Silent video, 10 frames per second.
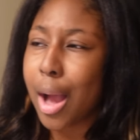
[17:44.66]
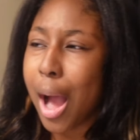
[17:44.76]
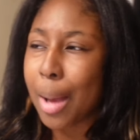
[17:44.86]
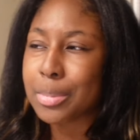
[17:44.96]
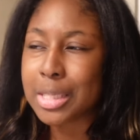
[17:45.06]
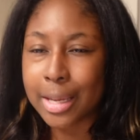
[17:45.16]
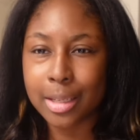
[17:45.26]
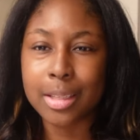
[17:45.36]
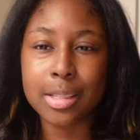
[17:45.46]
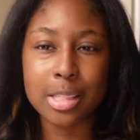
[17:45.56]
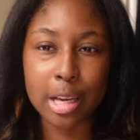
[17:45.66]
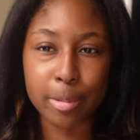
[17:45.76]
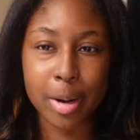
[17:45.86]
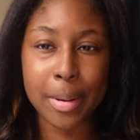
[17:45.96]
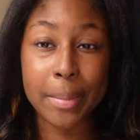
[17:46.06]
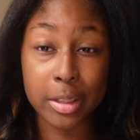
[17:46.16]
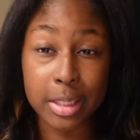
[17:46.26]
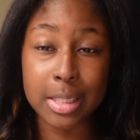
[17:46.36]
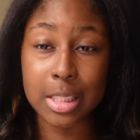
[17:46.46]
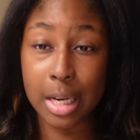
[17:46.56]
I'm technically celebrating my
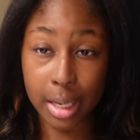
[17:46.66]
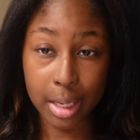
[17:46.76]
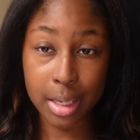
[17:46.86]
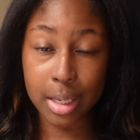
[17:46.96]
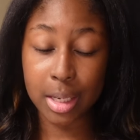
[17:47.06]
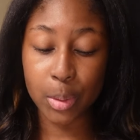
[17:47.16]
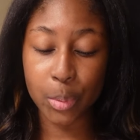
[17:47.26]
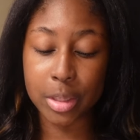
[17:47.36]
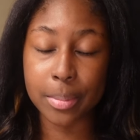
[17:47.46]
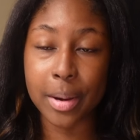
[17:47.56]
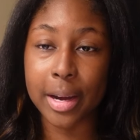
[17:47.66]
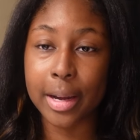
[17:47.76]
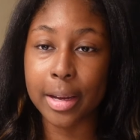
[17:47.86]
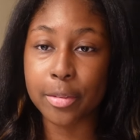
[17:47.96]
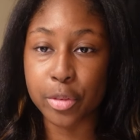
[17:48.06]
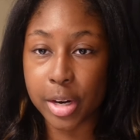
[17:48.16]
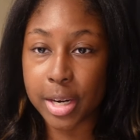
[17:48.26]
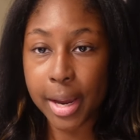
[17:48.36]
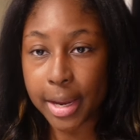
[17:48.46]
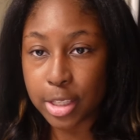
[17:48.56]
birthday today with my friend
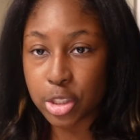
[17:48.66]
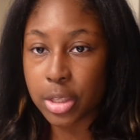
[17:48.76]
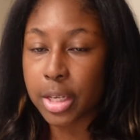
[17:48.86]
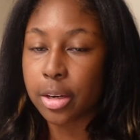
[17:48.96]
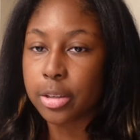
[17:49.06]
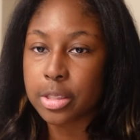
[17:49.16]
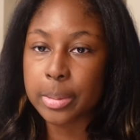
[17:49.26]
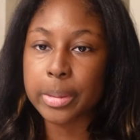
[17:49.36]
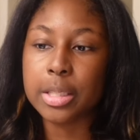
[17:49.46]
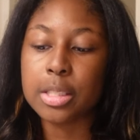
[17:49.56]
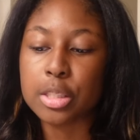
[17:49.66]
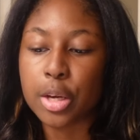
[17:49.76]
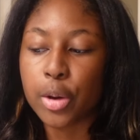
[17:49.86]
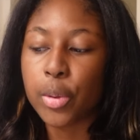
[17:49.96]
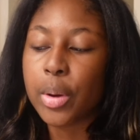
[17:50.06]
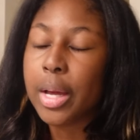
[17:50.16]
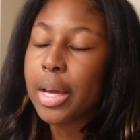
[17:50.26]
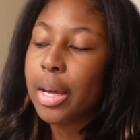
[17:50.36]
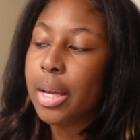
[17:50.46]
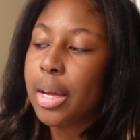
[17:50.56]
Asia and her siblings. So
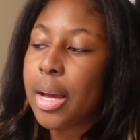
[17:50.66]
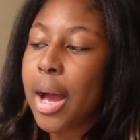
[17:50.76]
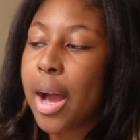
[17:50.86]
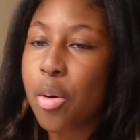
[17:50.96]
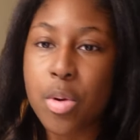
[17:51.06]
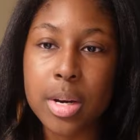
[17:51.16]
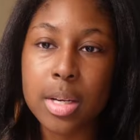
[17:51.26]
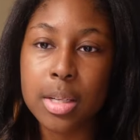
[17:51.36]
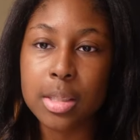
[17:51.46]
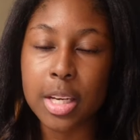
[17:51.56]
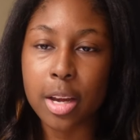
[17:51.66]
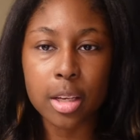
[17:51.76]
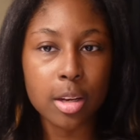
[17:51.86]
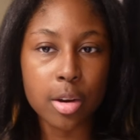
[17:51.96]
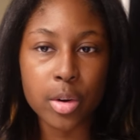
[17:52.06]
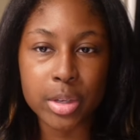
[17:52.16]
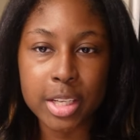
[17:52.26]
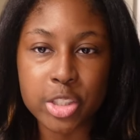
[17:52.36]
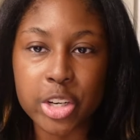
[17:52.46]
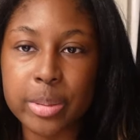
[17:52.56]
I wanna take out along on
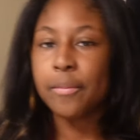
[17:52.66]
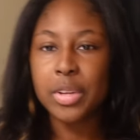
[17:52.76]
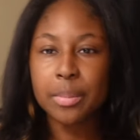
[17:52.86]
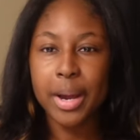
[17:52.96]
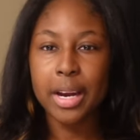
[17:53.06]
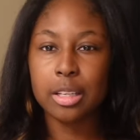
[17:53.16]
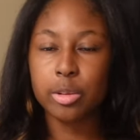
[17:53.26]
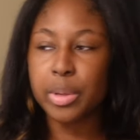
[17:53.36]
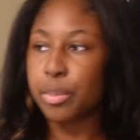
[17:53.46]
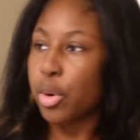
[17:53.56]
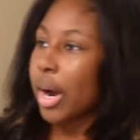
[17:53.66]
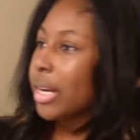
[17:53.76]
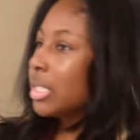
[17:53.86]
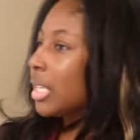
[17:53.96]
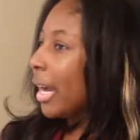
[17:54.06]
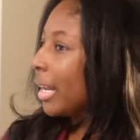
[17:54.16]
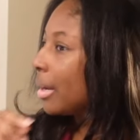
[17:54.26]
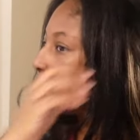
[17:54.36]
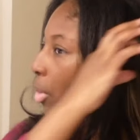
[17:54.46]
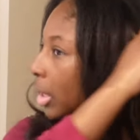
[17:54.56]
that journey. I'm feeling my hair a little bit more. I just
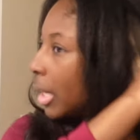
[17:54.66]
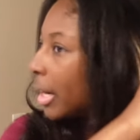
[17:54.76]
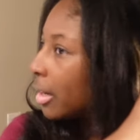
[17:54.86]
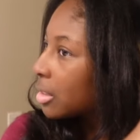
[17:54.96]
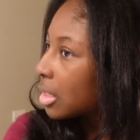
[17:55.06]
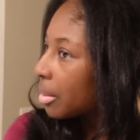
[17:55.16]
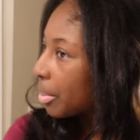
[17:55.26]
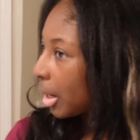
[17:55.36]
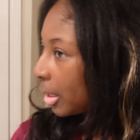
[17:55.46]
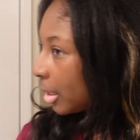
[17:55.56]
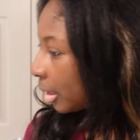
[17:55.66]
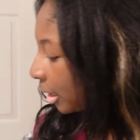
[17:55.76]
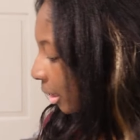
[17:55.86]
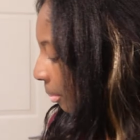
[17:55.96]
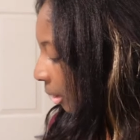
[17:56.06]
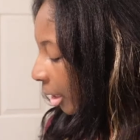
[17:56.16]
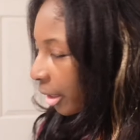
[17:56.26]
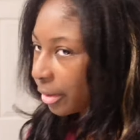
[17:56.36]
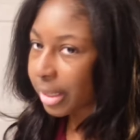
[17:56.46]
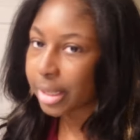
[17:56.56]
added more layers and I'm probably gonna keep
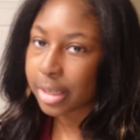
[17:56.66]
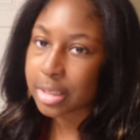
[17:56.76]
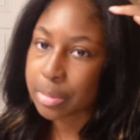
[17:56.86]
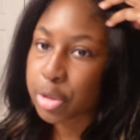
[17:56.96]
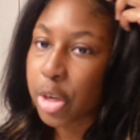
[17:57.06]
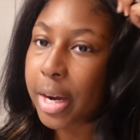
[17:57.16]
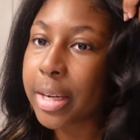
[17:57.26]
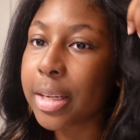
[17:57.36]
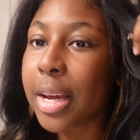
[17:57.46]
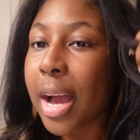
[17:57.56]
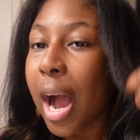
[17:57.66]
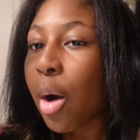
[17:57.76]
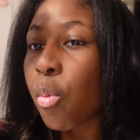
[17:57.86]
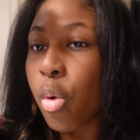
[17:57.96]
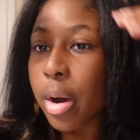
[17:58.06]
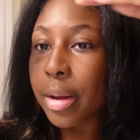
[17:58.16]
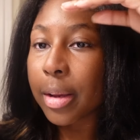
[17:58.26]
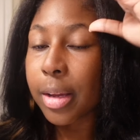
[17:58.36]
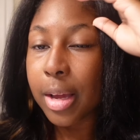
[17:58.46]
layering it because I'm trying, I want,